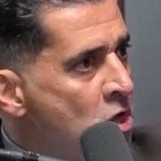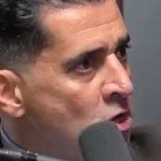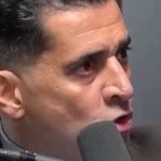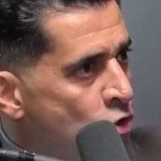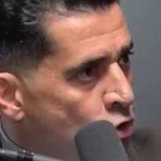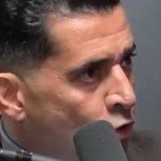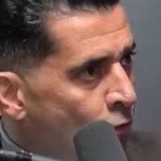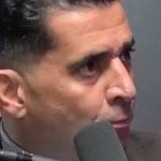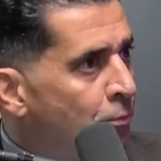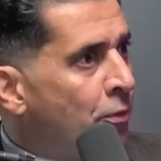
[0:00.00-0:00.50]

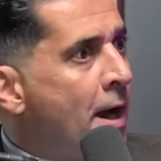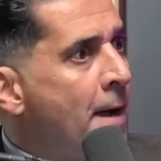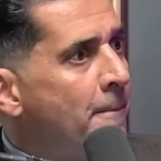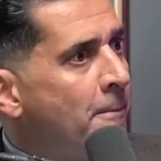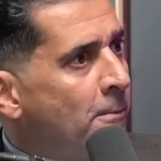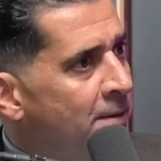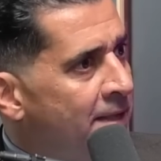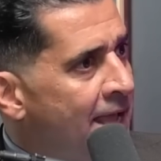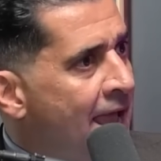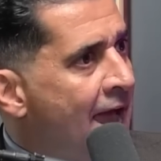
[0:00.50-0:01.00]
You
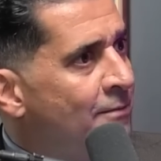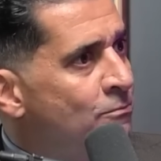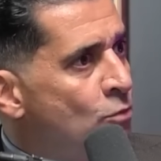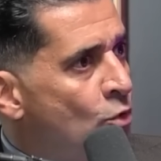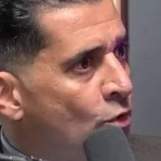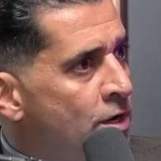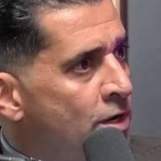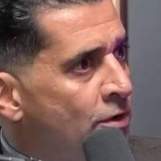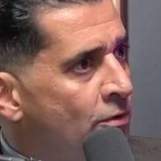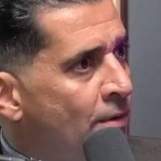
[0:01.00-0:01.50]
probably had
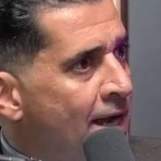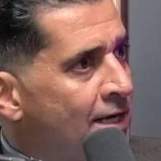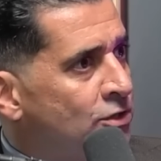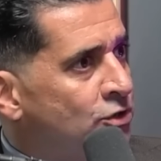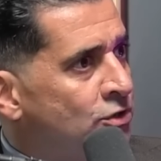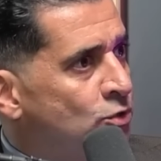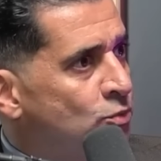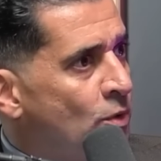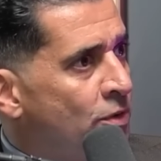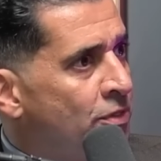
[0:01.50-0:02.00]
more
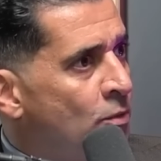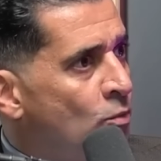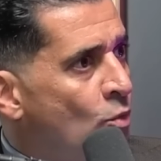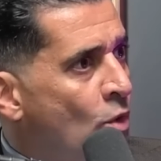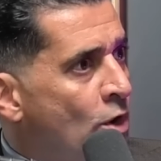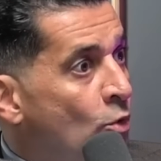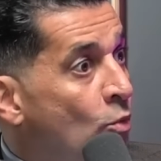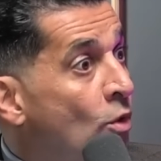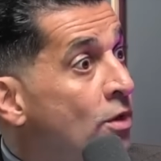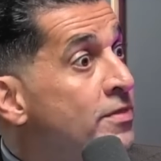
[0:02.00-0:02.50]
interactions with him
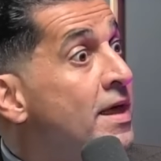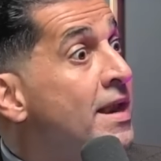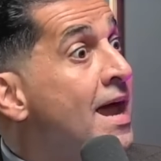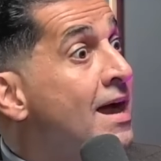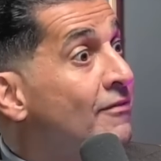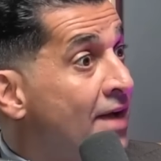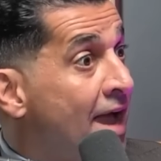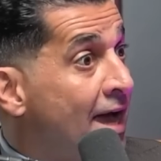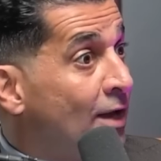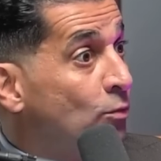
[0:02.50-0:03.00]
one-on-one than
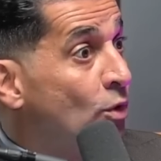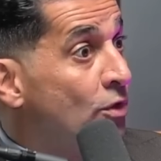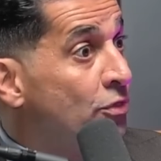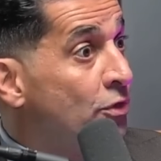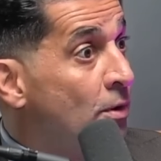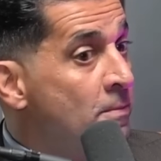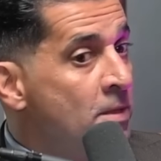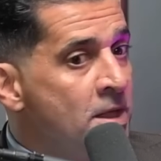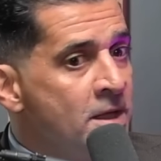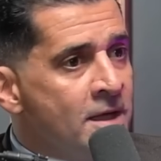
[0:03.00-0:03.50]
I've had with
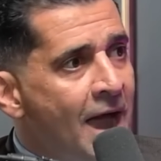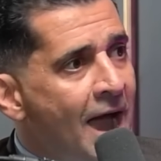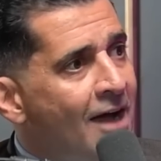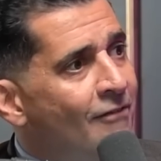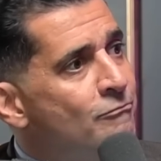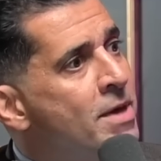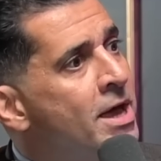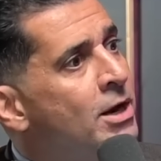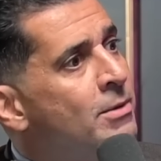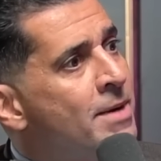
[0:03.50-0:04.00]
mm-hmm. him. I've
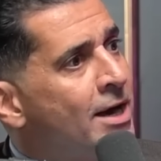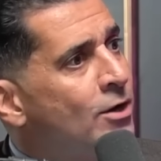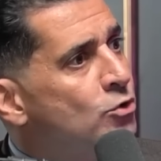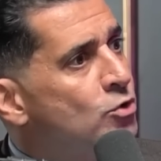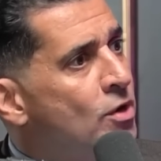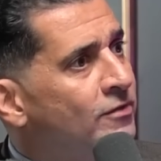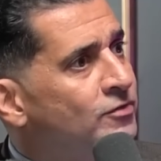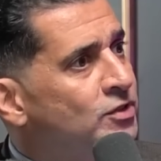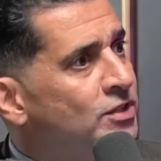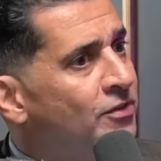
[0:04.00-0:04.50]
met him at a
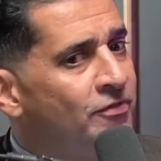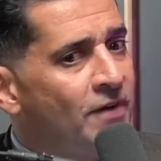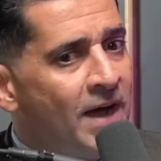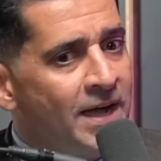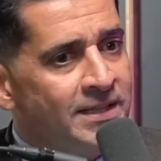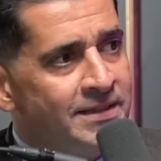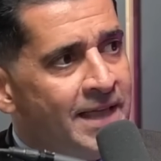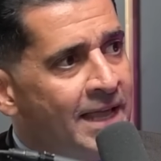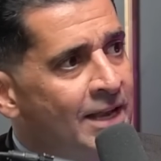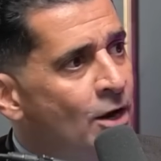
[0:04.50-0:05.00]
UFC
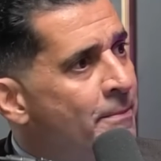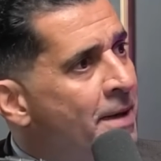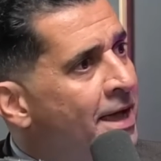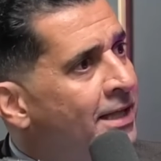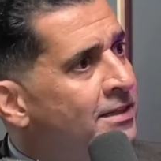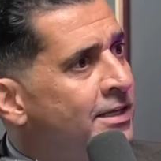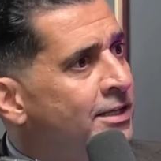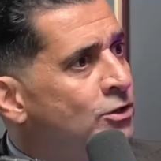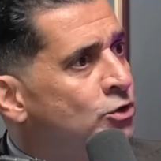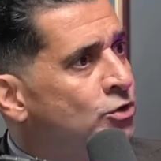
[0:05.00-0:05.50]
fight. Dana made
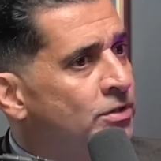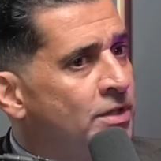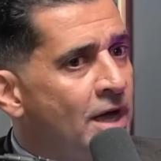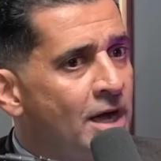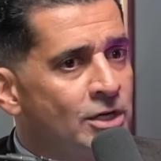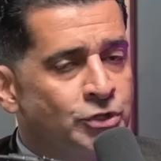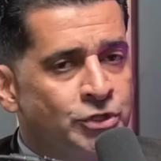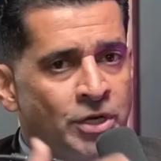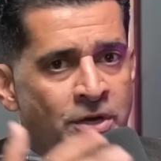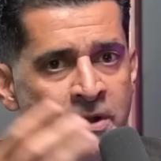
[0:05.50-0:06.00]
the
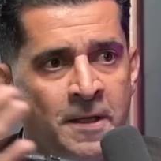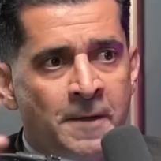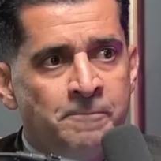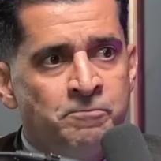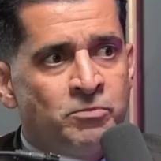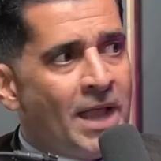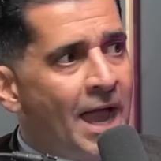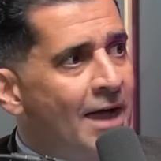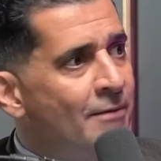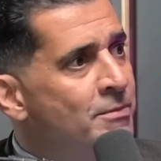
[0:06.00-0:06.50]
introduction.
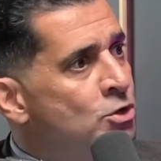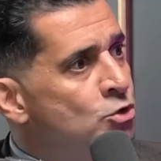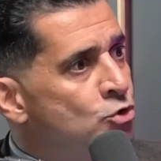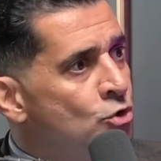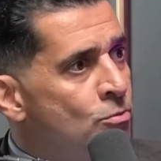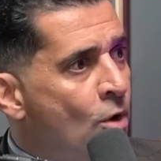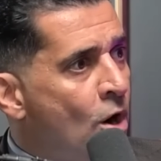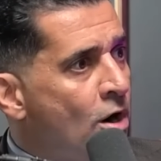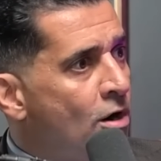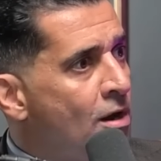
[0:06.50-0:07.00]
Yeah. I've been to
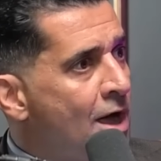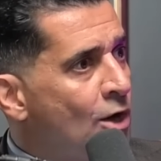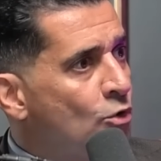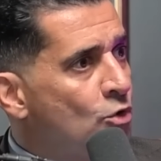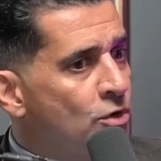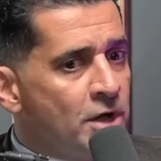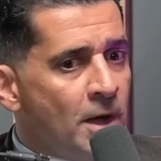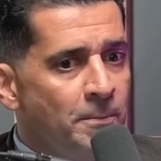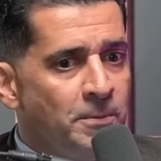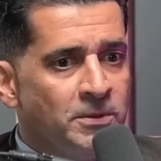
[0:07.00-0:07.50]
Mar-a-Lago a
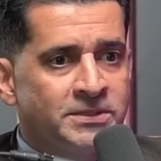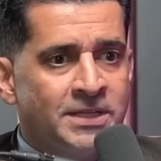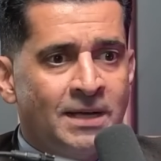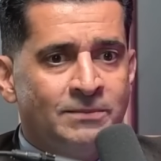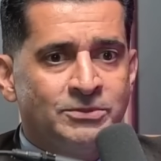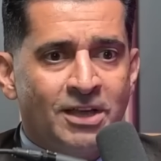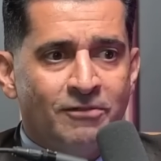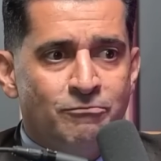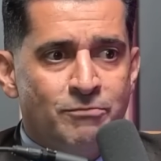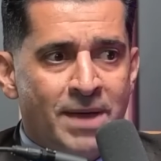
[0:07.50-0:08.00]
couple
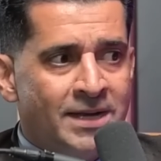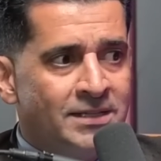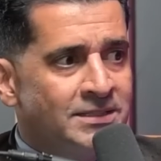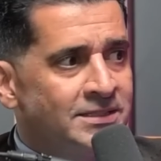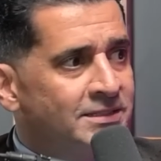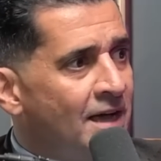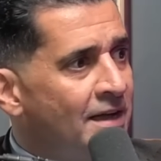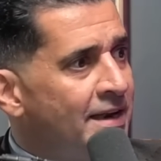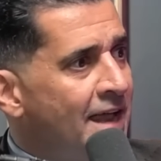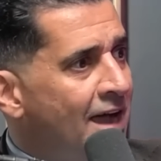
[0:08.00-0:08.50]
times. I've met his
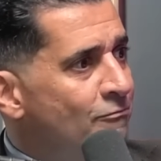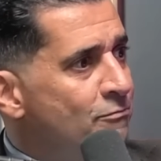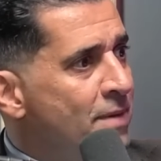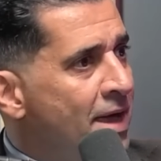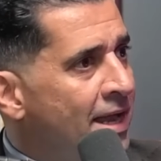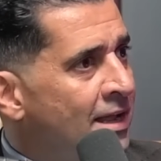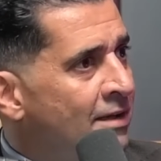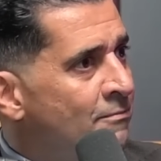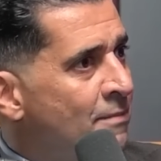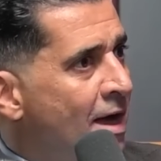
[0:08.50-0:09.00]
son. I've
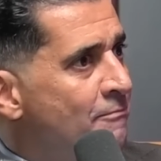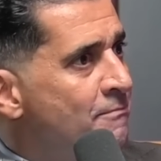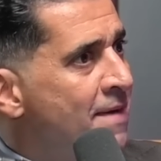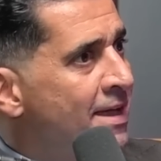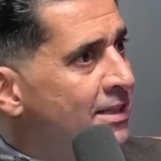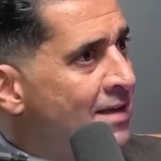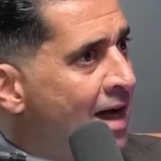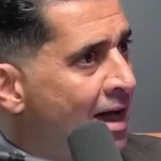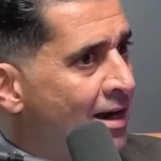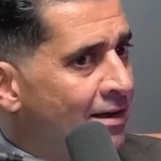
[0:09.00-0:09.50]
met him. I've
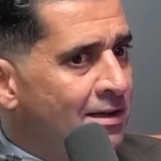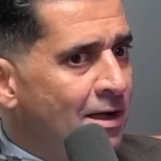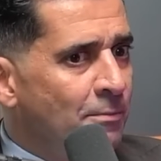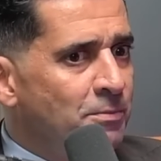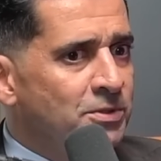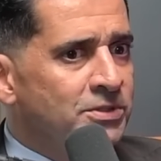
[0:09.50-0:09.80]
met Don a couple